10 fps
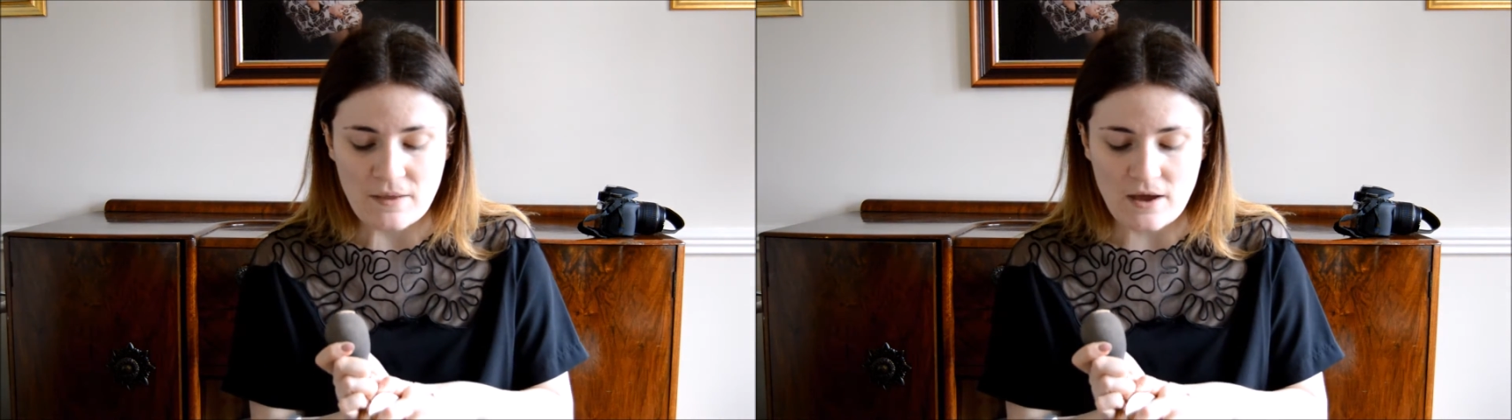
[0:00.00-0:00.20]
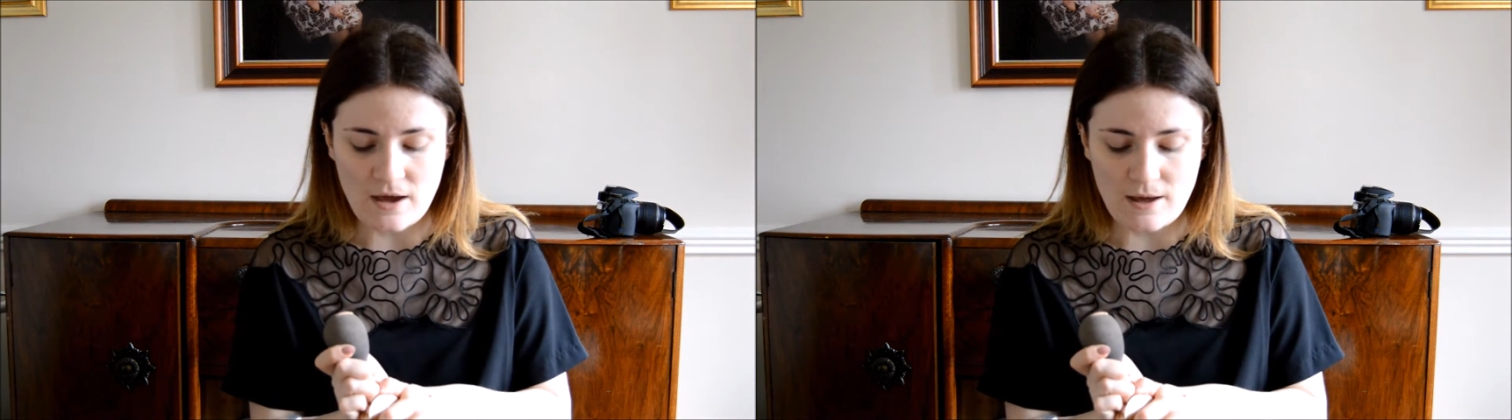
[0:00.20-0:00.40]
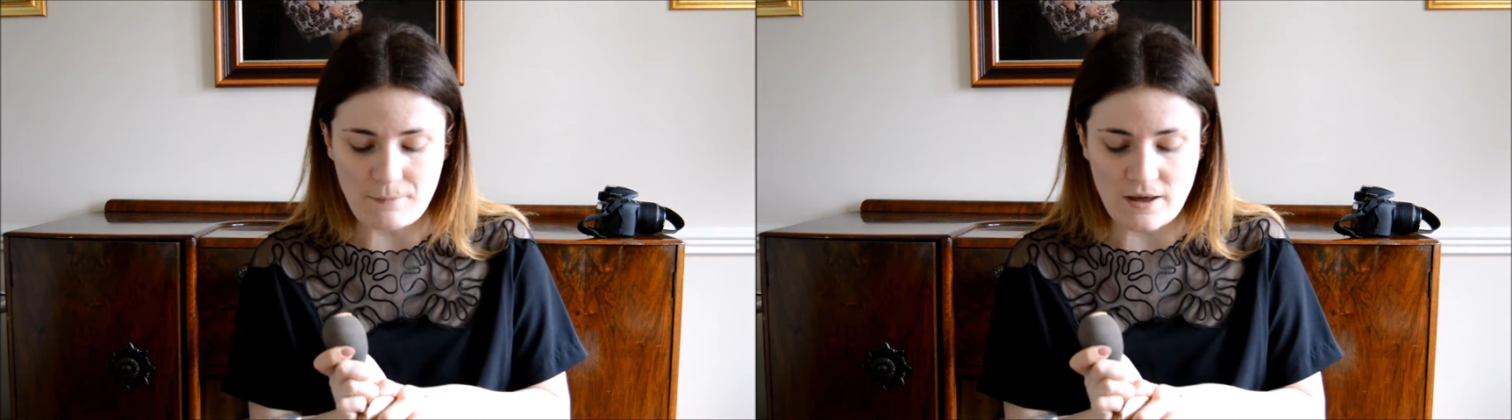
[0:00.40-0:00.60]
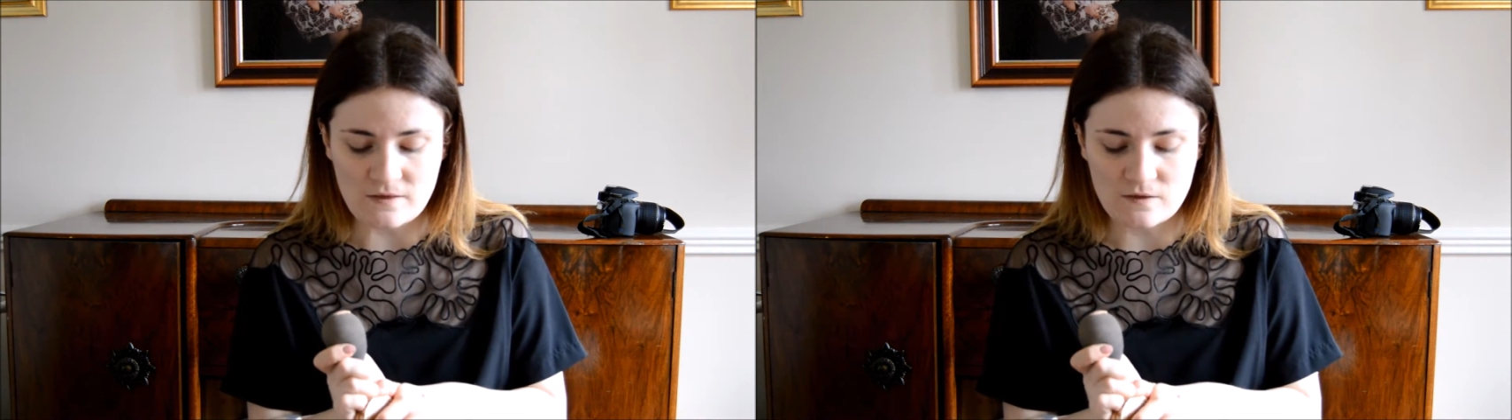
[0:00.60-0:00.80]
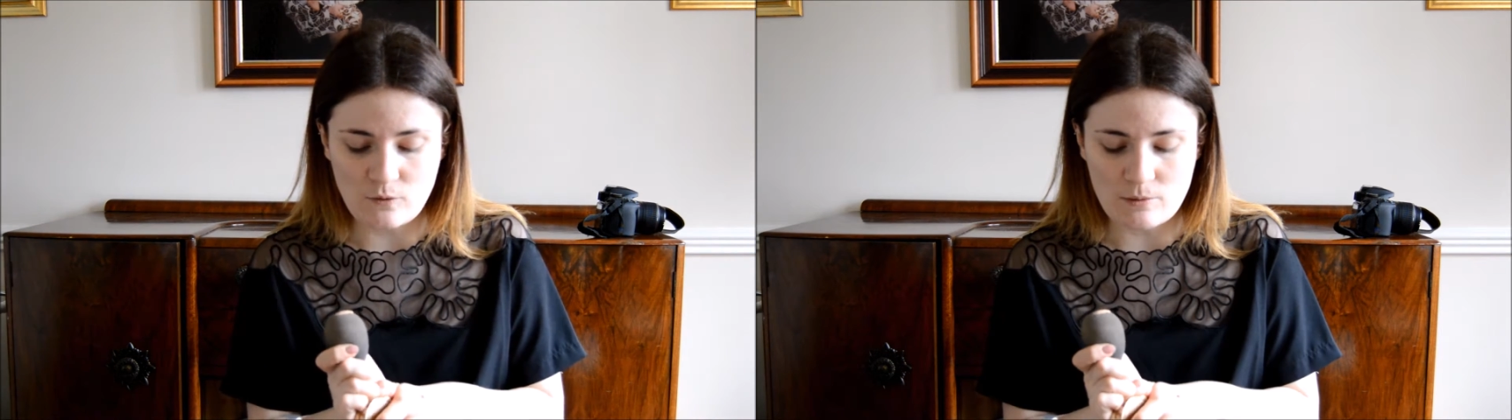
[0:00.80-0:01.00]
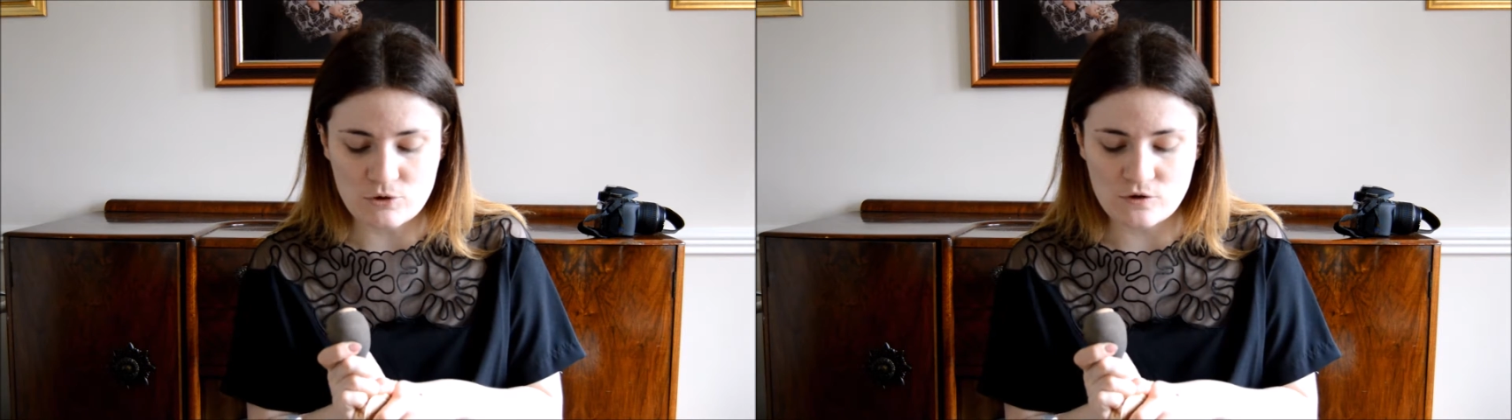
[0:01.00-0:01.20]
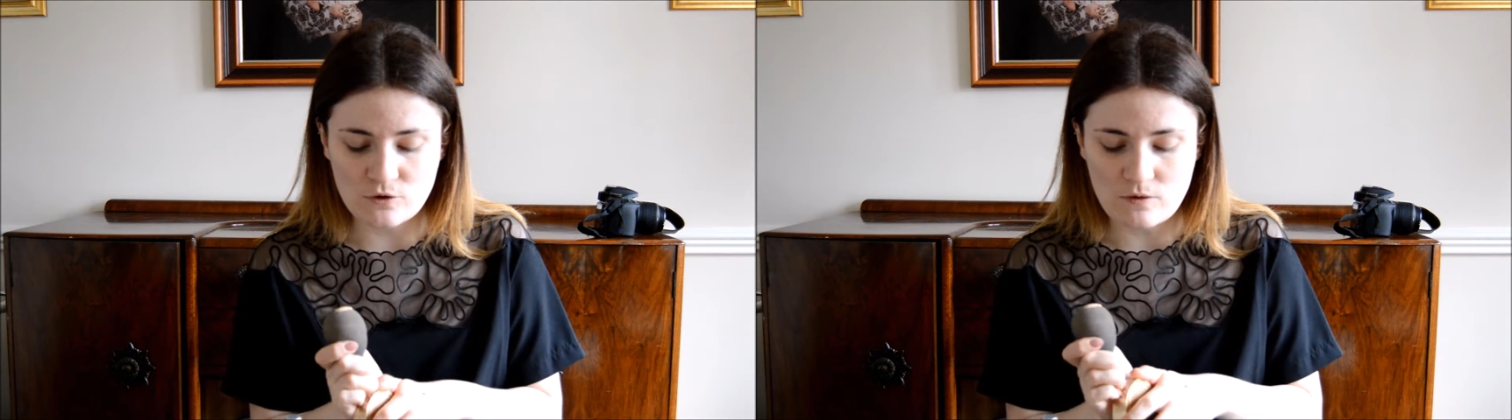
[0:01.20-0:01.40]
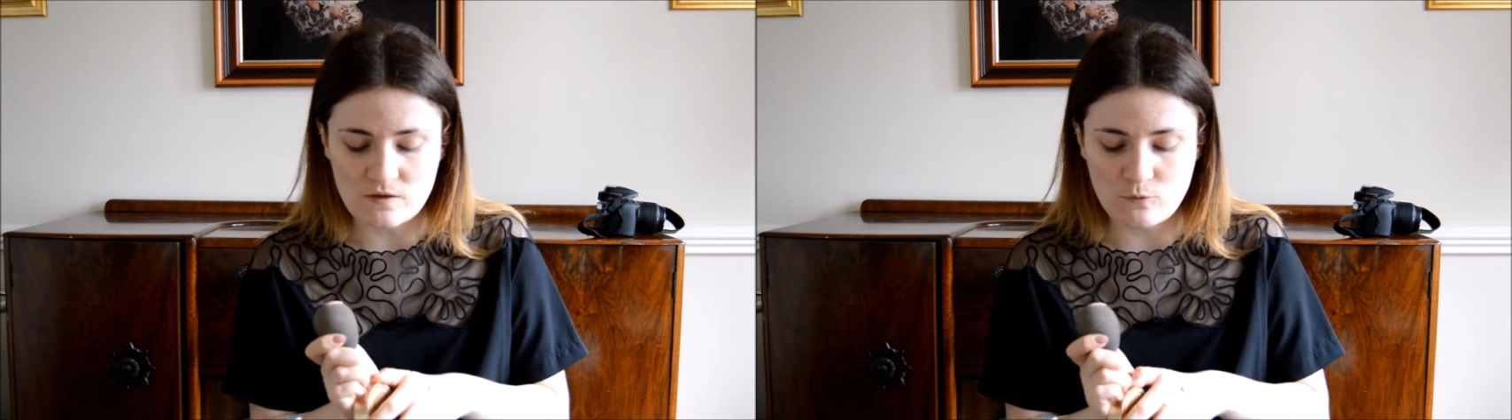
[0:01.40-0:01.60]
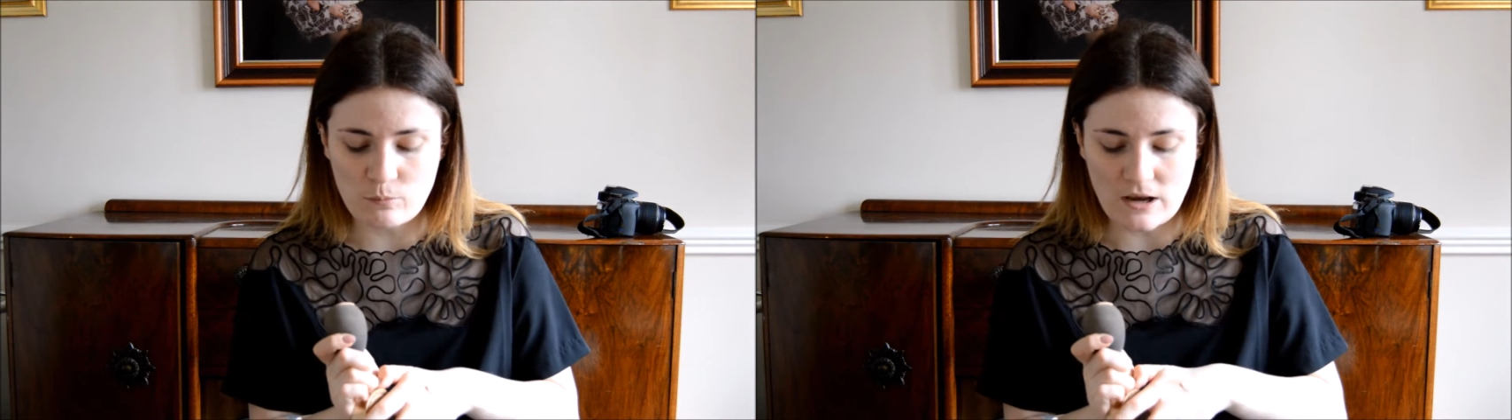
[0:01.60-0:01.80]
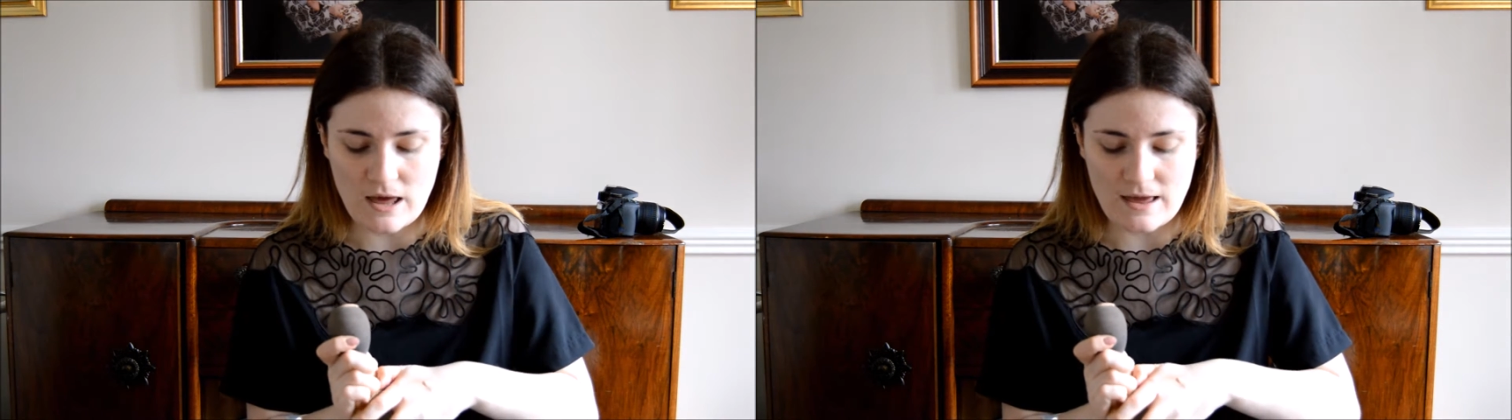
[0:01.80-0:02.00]
and so I'm just going to
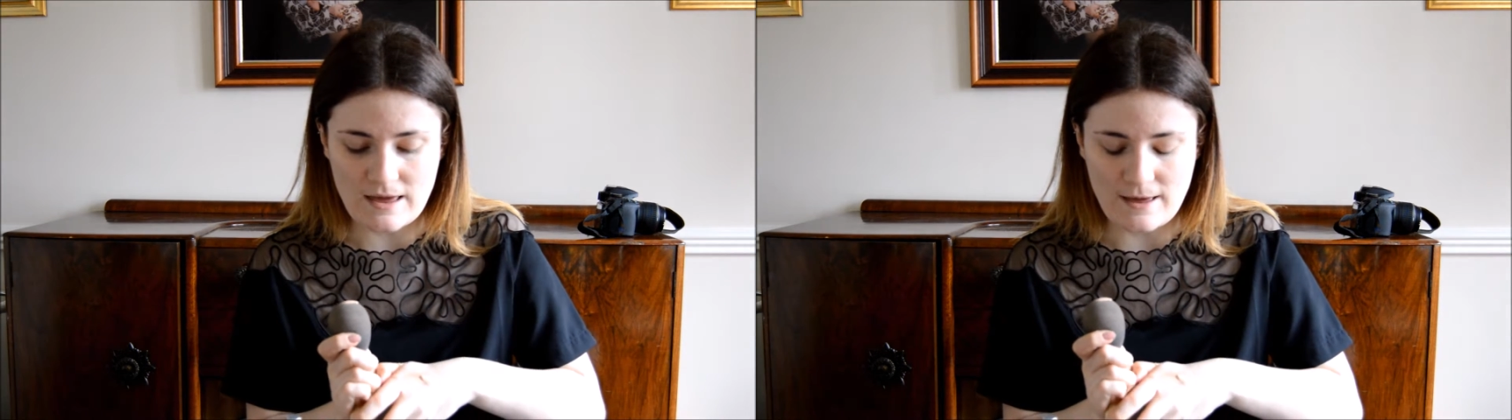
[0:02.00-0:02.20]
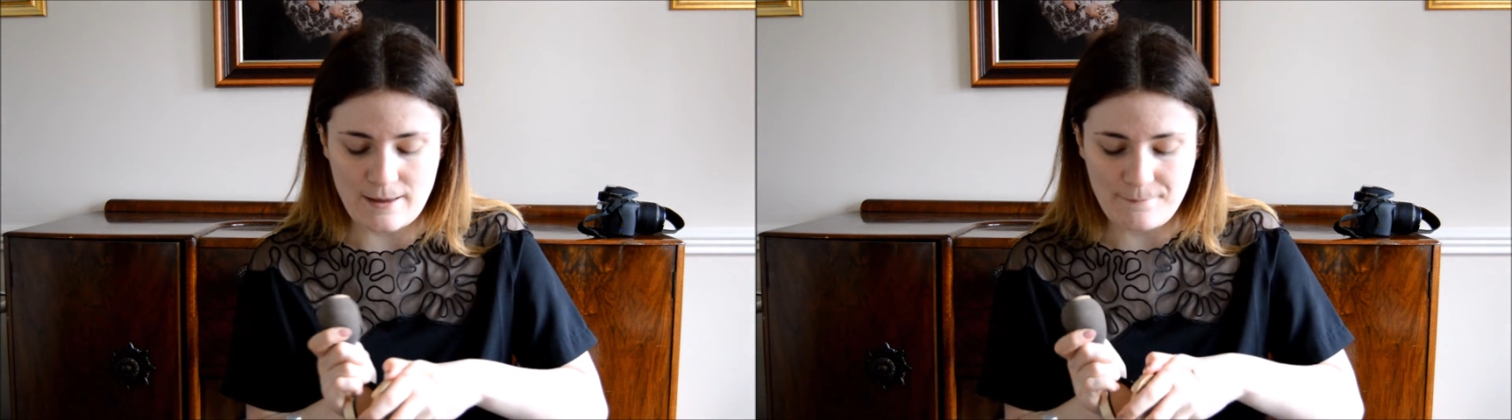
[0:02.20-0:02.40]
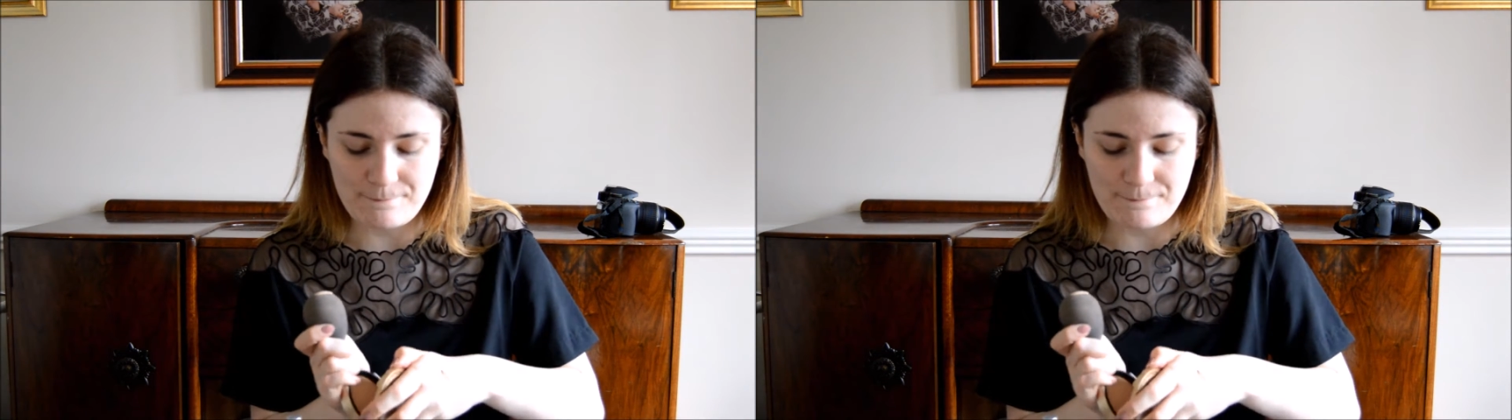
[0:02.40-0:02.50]
apply it.